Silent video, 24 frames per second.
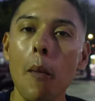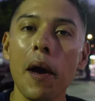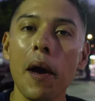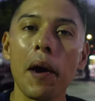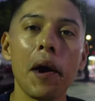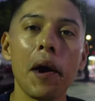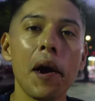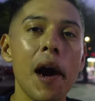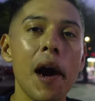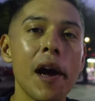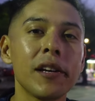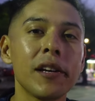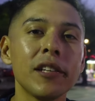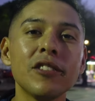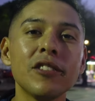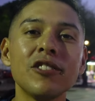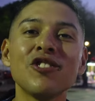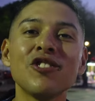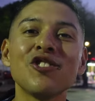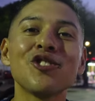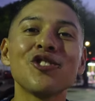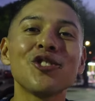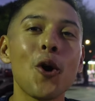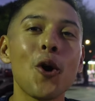my God, this
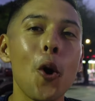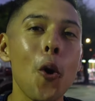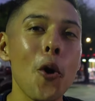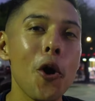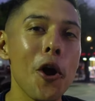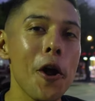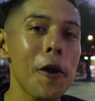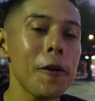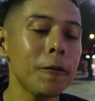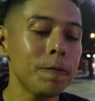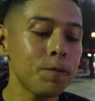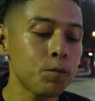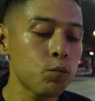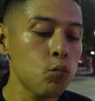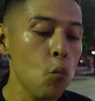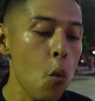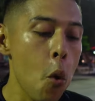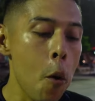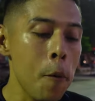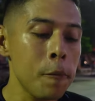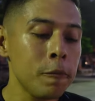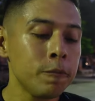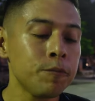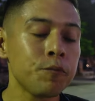is so good.
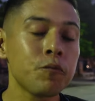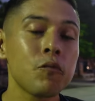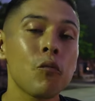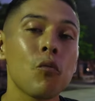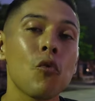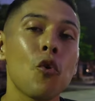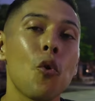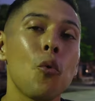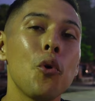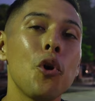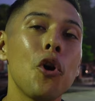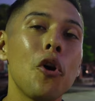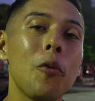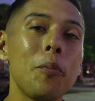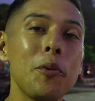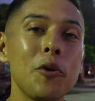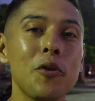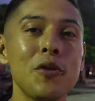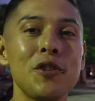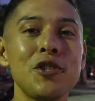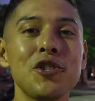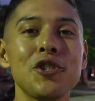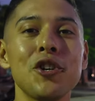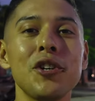We hope you
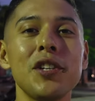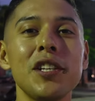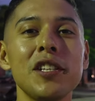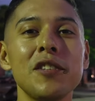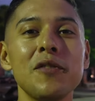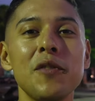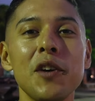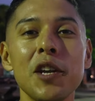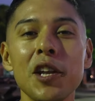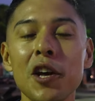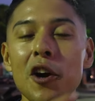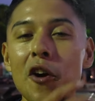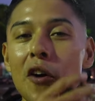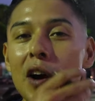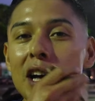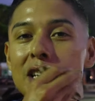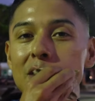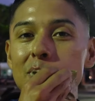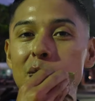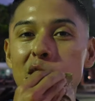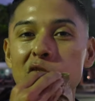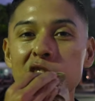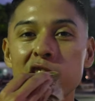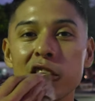enjoyed this video as
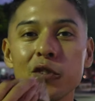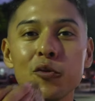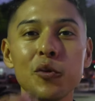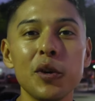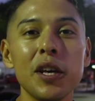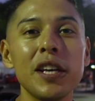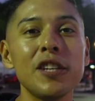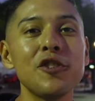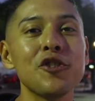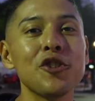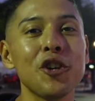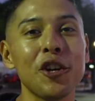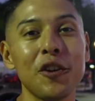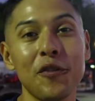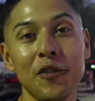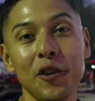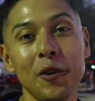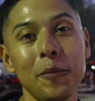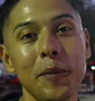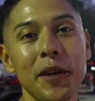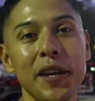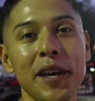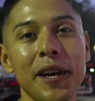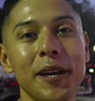much as we enjoyed
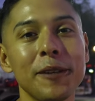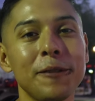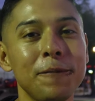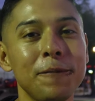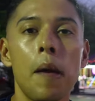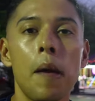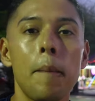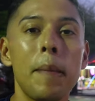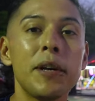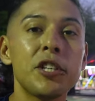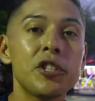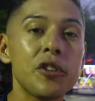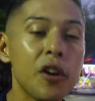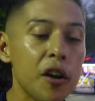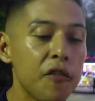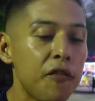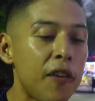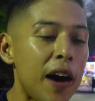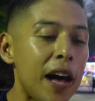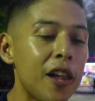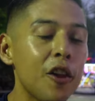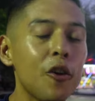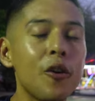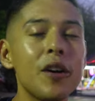filming it. Make sure to
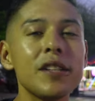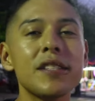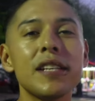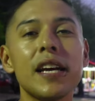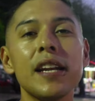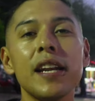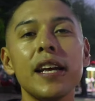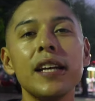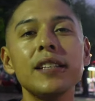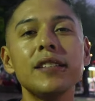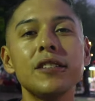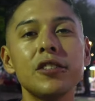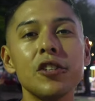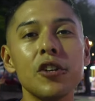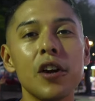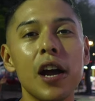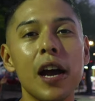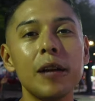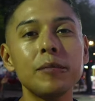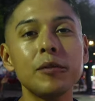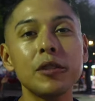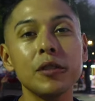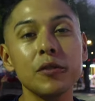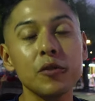follow us on
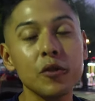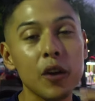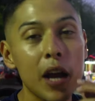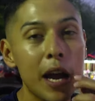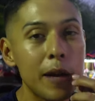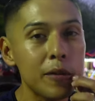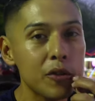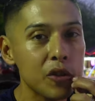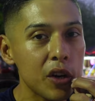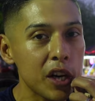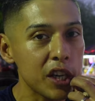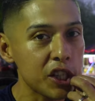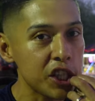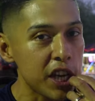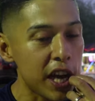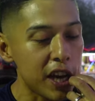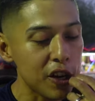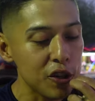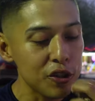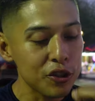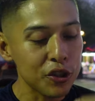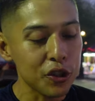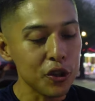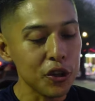Instagram, subscribe to our
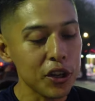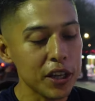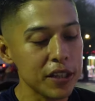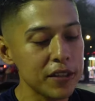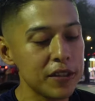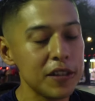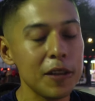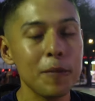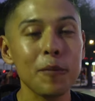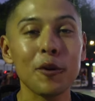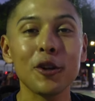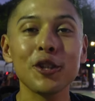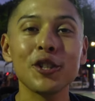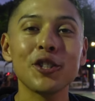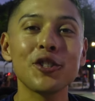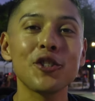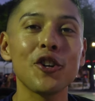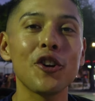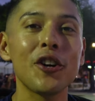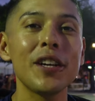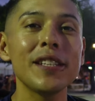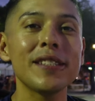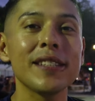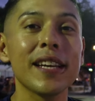channel so you can see more
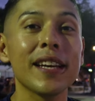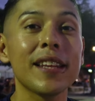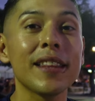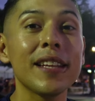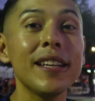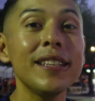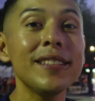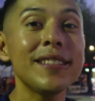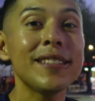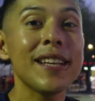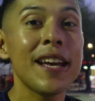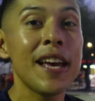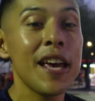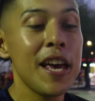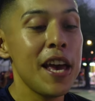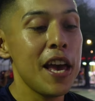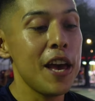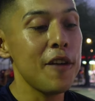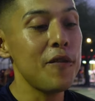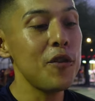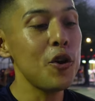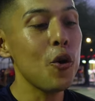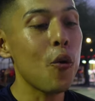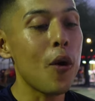stories like this.
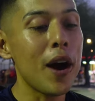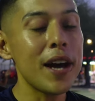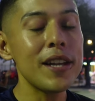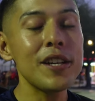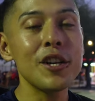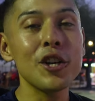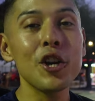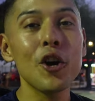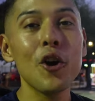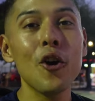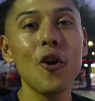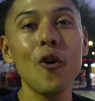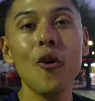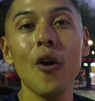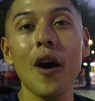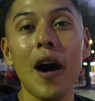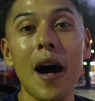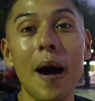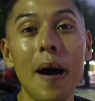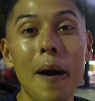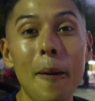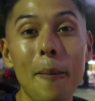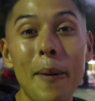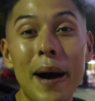If you want to know
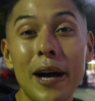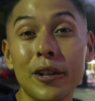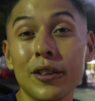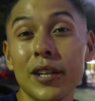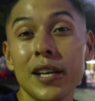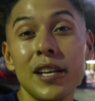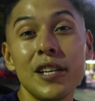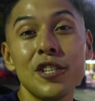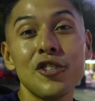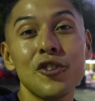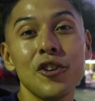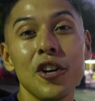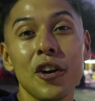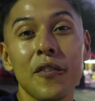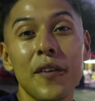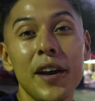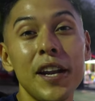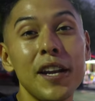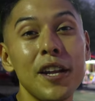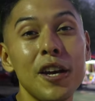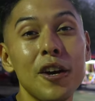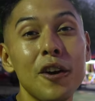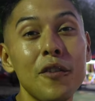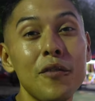about the history of
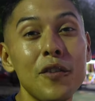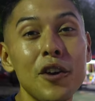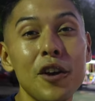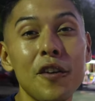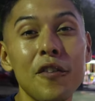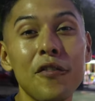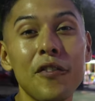any of your